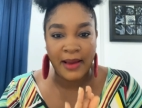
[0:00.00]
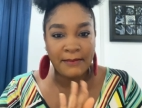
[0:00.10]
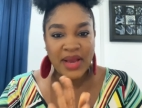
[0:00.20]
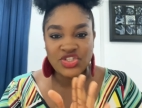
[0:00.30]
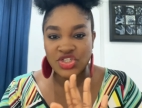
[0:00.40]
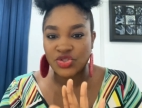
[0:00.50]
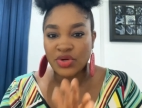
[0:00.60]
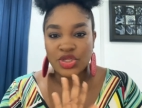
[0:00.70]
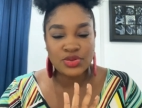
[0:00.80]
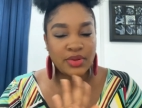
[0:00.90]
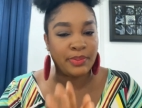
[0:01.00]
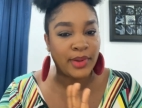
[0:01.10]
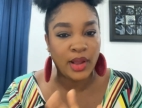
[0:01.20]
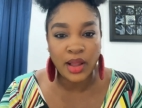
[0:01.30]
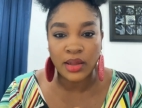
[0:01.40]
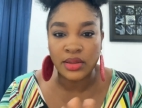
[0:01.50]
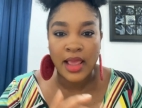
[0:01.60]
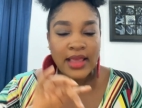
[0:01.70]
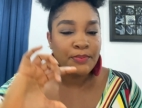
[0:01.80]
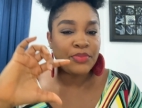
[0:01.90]
Mash it, roll it to a ball,
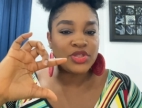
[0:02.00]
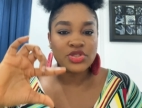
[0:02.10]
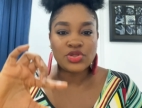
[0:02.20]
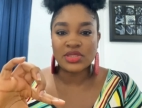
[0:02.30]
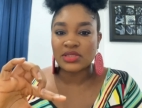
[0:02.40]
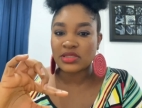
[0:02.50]
put it to the